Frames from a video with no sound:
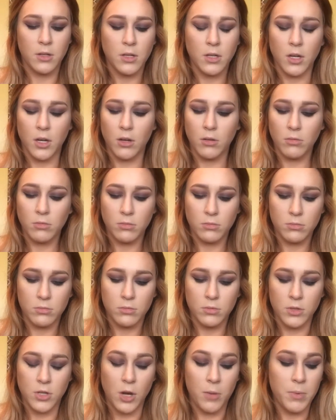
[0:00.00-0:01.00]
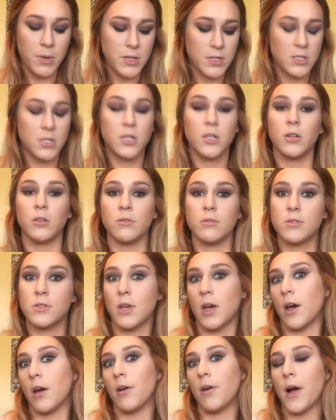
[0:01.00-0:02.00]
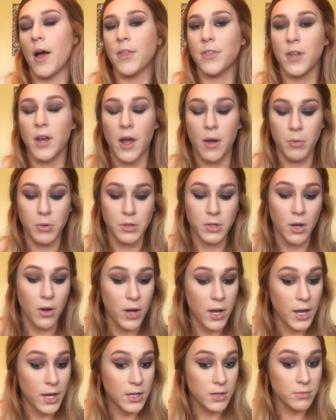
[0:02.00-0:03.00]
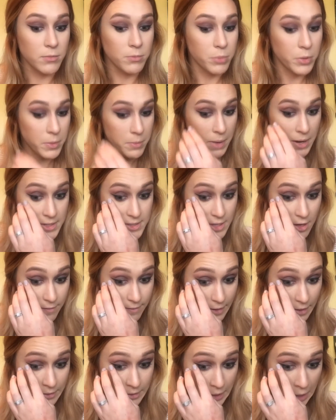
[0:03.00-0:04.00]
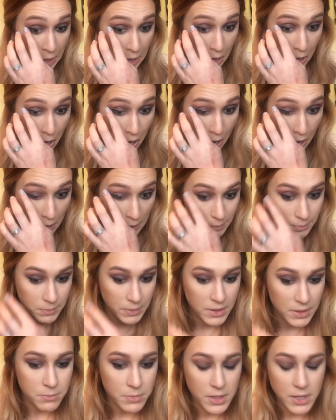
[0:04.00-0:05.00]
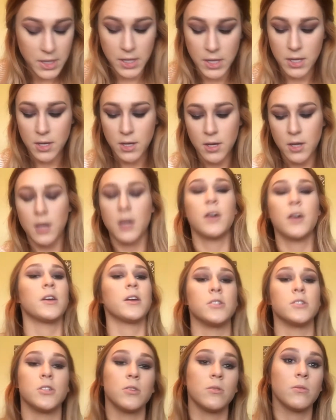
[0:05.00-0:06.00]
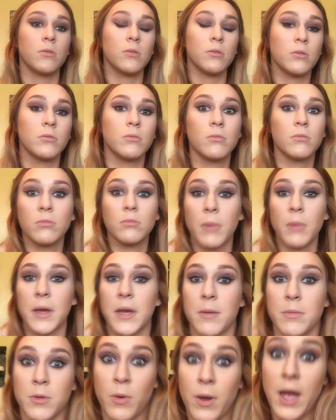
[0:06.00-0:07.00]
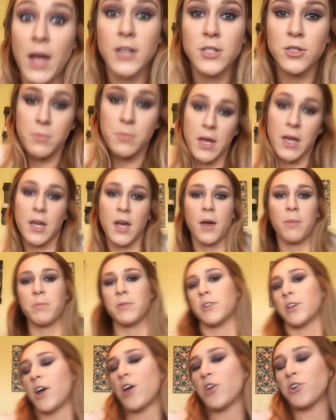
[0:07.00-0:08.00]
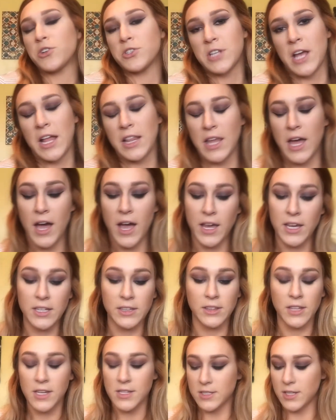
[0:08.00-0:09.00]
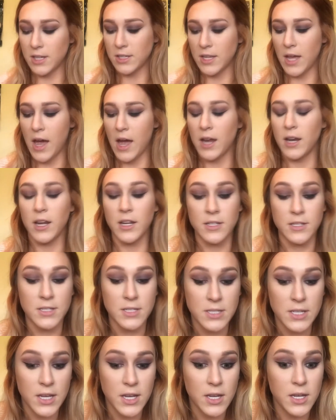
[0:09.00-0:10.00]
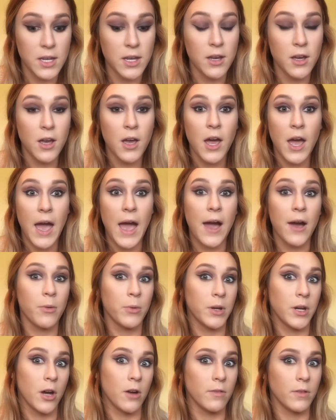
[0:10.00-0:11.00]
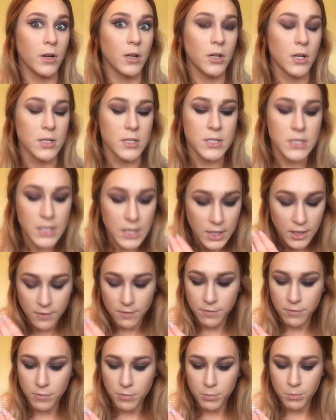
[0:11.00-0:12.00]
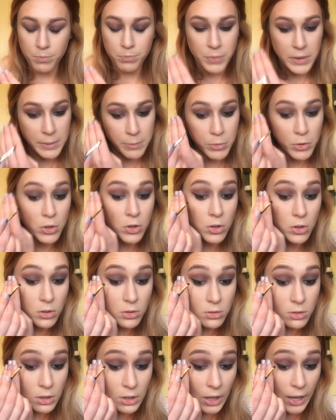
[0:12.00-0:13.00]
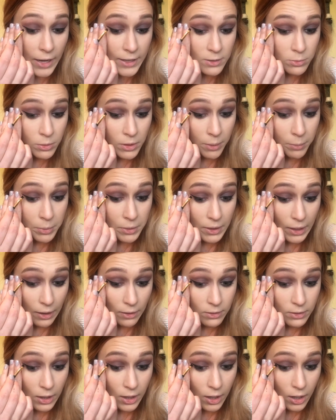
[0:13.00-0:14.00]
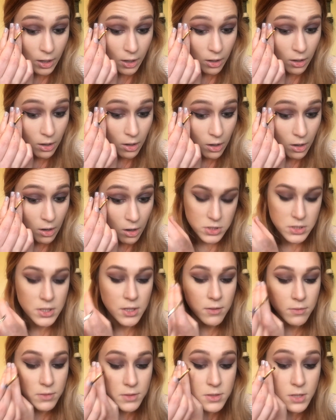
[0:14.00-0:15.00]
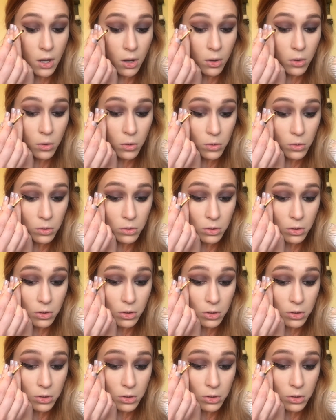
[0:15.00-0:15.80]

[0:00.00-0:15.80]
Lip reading: you know, nobody's you, so I thought I would go ahead and put myself out there and be me and do makeup the way I do makeup and the colors I like and things like that, and see how it went over and see if people liked what I put out there. Just give this whole